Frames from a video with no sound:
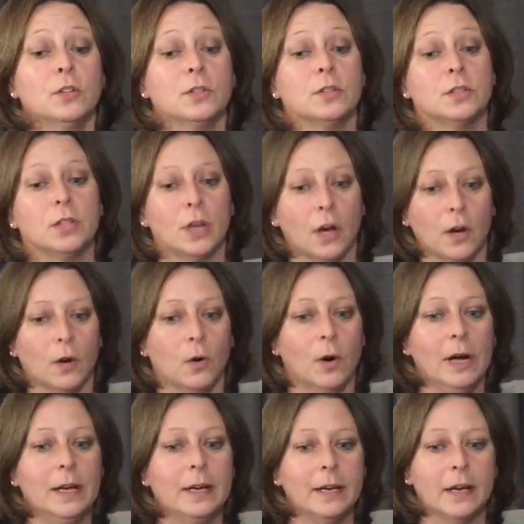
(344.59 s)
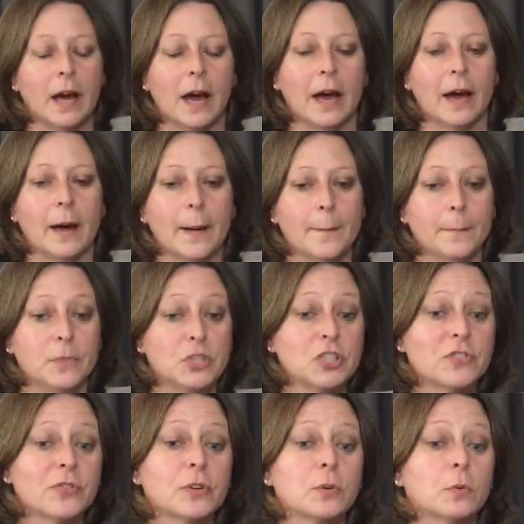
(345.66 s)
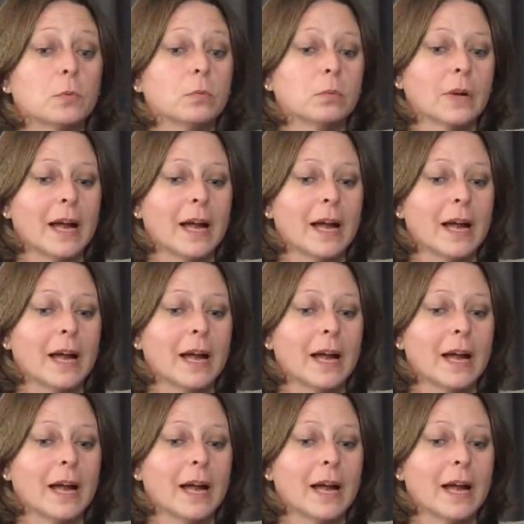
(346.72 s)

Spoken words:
So just for